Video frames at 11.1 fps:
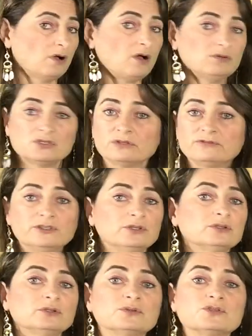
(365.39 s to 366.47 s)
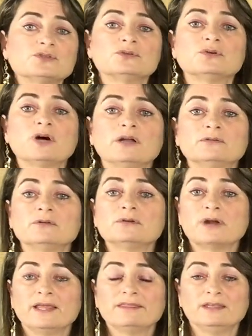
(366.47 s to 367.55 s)
always look for your clues to know how to
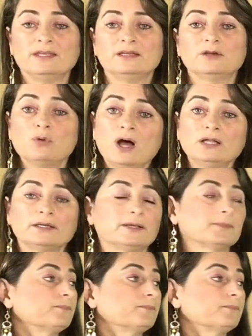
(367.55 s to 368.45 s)
write the inequality.